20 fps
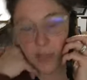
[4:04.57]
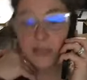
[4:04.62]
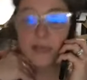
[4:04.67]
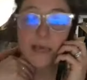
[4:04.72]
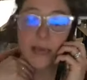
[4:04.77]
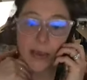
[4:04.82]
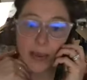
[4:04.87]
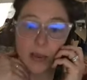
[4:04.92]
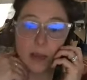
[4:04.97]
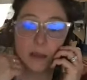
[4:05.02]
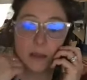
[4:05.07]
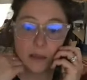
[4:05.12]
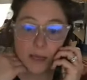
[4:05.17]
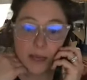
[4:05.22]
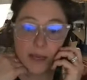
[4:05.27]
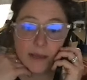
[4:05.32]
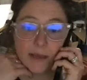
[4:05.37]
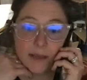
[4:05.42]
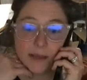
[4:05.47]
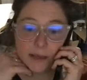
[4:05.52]
Yeah.
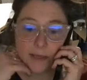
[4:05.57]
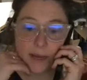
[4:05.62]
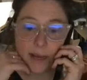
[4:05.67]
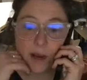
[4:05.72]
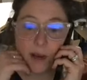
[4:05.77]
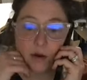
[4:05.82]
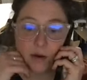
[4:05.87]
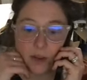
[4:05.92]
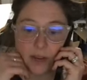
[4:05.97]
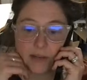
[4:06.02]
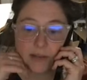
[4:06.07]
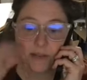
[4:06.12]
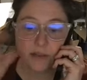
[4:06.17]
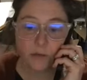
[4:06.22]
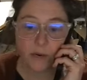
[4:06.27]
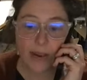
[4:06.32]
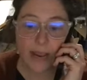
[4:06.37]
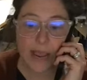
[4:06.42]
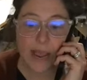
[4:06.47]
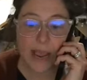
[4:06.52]
Yeah. Yeah. Yeah. Okay. So
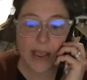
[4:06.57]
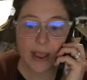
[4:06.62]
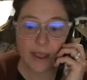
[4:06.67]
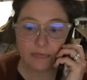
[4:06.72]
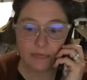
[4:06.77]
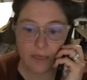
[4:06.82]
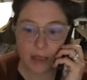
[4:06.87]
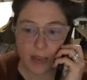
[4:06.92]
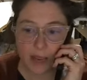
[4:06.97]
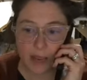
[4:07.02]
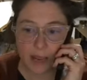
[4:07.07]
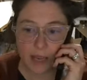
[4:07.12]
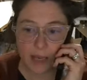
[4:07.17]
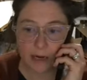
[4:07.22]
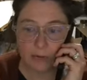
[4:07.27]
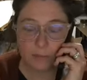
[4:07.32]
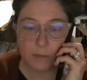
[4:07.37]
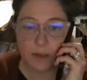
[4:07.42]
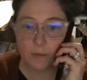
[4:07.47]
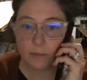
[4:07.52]
I had that.
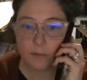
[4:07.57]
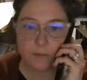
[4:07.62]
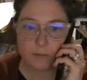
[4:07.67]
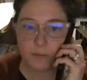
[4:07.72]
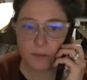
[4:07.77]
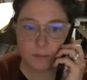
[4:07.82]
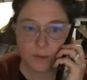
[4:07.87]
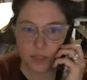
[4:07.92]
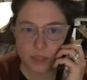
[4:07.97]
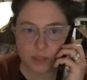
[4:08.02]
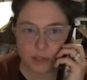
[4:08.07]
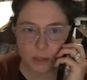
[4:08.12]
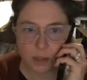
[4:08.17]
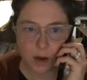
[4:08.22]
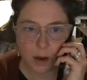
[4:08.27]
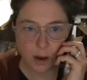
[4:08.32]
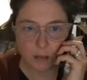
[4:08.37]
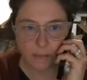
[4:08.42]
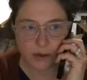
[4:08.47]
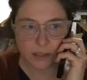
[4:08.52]
Maybe people just aren't
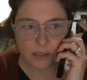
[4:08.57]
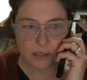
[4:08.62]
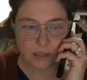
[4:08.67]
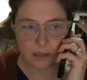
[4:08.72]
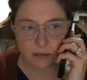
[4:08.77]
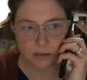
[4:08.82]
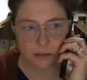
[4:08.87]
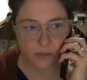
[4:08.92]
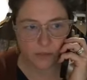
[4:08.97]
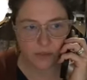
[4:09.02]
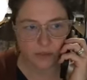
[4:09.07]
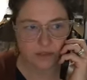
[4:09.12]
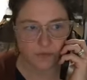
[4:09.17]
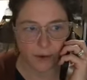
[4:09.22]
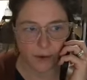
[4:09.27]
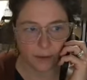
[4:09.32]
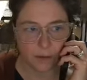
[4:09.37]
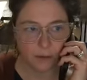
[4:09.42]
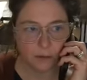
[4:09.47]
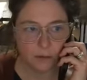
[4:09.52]
commenting. So that's
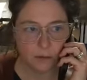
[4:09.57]
fine.